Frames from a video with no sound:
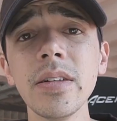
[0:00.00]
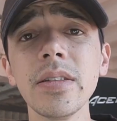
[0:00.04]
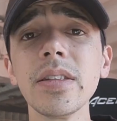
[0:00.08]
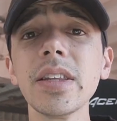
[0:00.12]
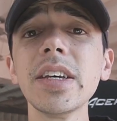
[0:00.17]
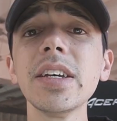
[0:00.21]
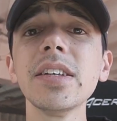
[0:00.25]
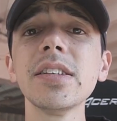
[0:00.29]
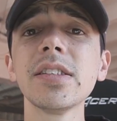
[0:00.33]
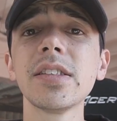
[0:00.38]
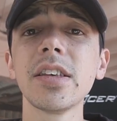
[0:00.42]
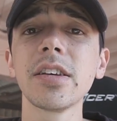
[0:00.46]

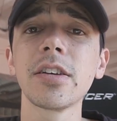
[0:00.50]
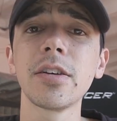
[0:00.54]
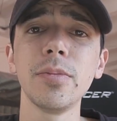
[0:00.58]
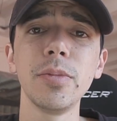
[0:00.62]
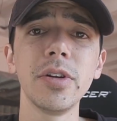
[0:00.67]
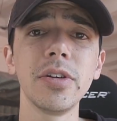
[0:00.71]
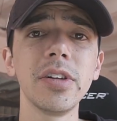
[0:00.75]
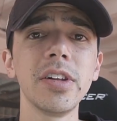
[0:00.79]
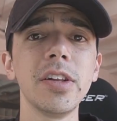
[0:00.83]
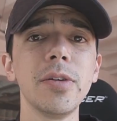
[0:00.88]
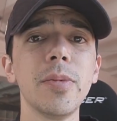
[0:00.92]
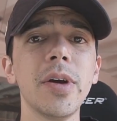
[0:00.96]
Liz, the
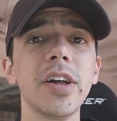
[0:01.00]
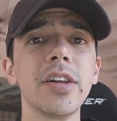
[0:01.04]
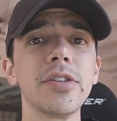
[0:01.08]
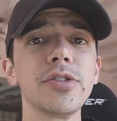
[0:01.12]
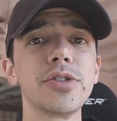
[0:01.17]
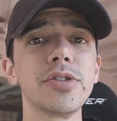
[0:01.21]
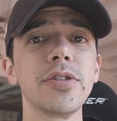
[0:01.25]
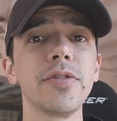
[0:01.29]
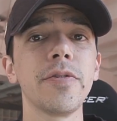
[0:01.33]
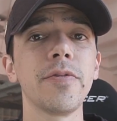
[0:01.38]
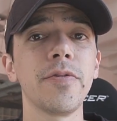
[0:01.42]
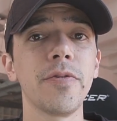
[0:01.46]
community
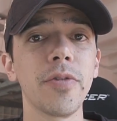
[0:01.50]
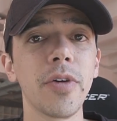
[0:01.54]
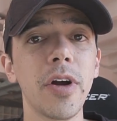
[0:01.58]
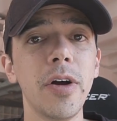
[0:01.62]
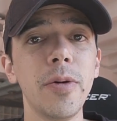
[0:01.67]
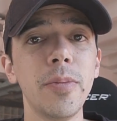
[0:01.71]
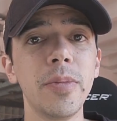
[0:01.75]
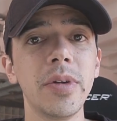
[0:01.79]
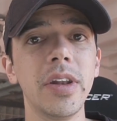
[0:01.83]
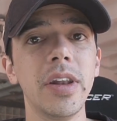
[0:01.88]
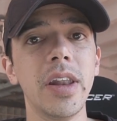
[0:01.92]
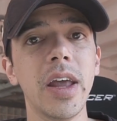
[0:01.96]
manager
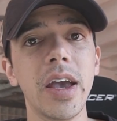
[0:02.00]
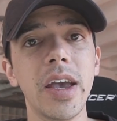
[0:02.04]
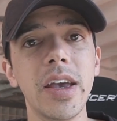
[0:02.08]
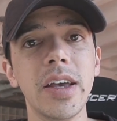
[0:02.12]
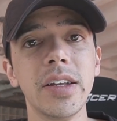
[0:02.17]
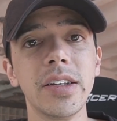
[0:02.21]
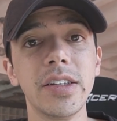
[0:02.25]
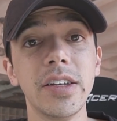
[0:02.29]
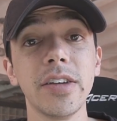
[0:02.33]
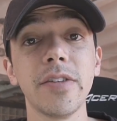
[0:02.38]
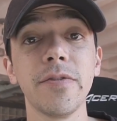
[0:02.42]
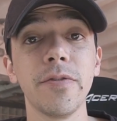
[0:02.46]
from
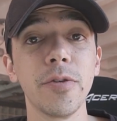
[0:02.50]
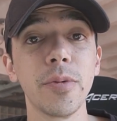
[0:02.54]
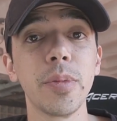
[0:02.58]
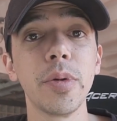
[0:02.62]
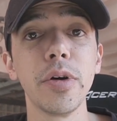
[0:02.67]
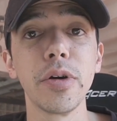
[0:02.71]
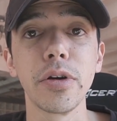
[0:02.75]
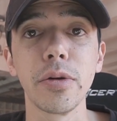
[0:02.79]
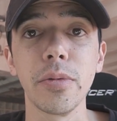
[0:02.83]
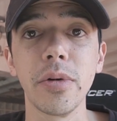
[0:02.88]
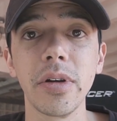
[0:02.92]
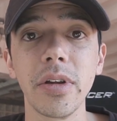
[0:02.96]
Niantic for
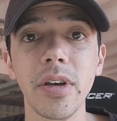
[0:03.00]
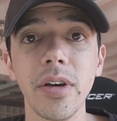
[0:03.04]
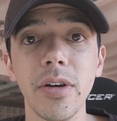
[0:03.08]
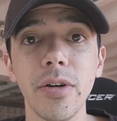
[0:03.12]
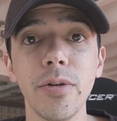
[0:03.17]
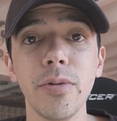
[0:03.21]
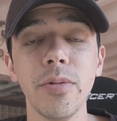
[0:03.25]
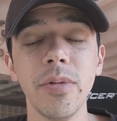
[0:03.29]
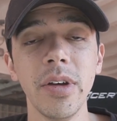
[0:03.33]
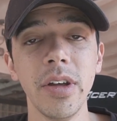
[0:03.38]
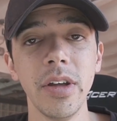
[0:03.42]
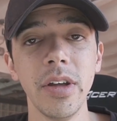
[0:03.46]
Pokemon
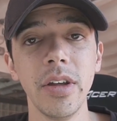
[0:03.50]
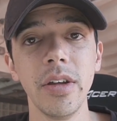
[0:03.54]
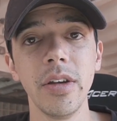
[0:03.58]
Go,